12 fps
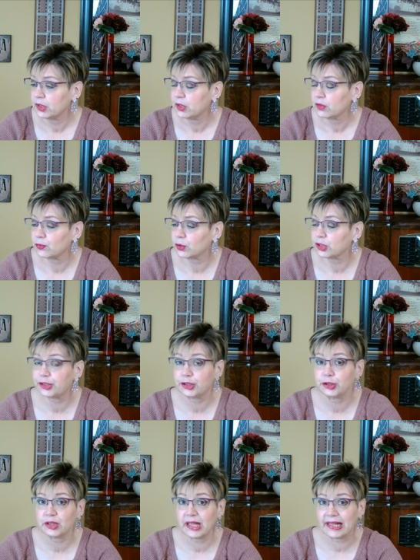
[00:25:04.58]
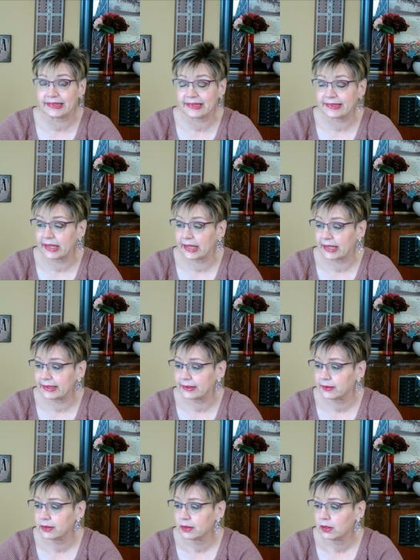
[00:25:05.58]
for $2.99
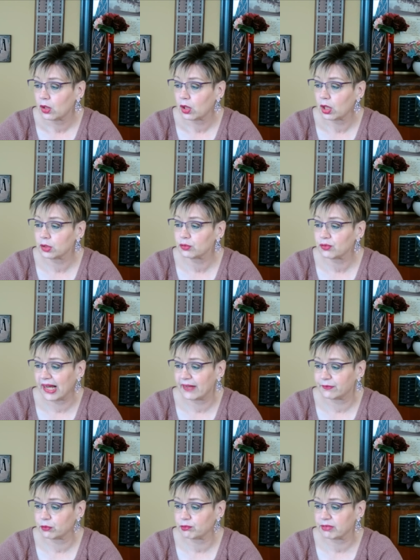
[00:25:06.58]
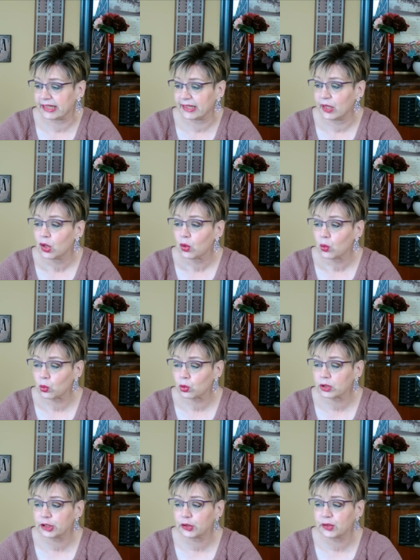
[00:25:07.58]
on Ravelry
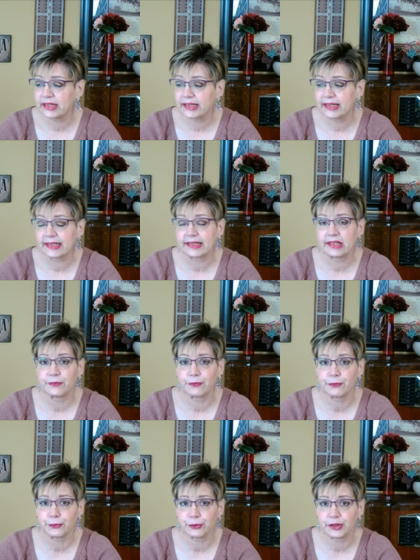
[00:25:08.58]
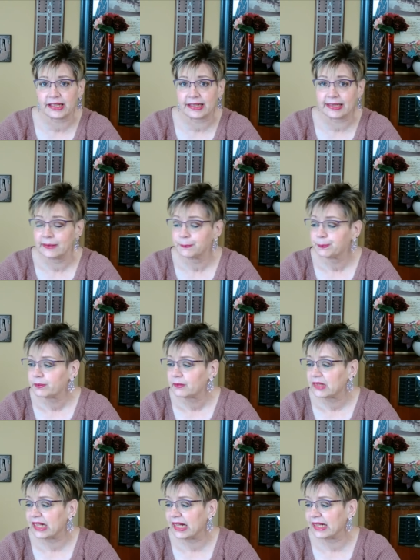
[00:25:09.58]
or you can get it free
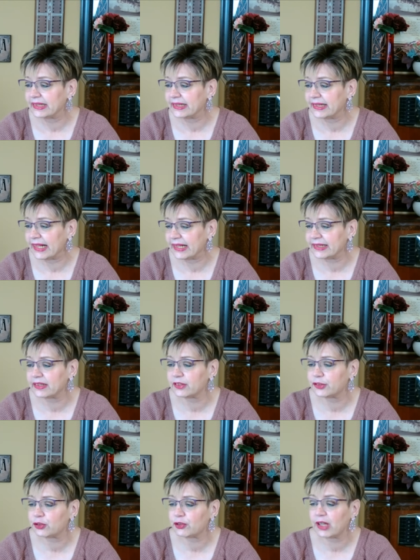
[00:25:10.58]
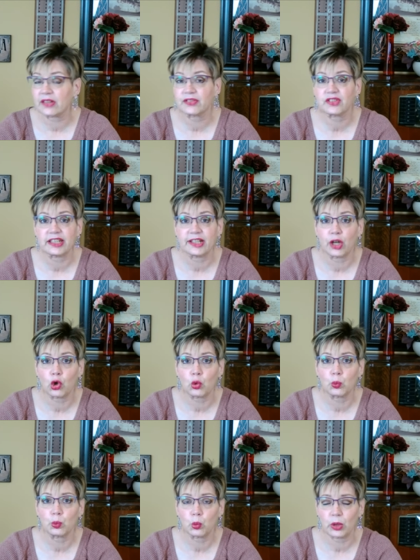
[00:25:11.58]
at Nana's Crafty
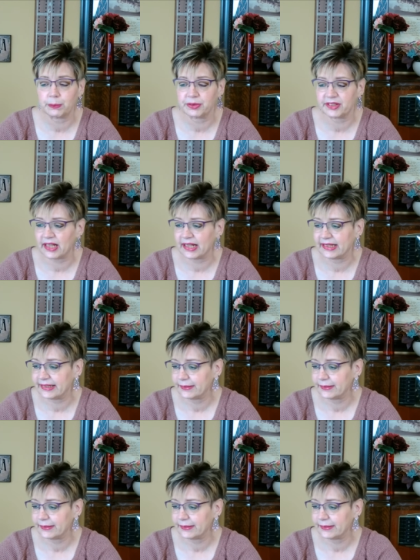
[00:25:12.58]
Home website.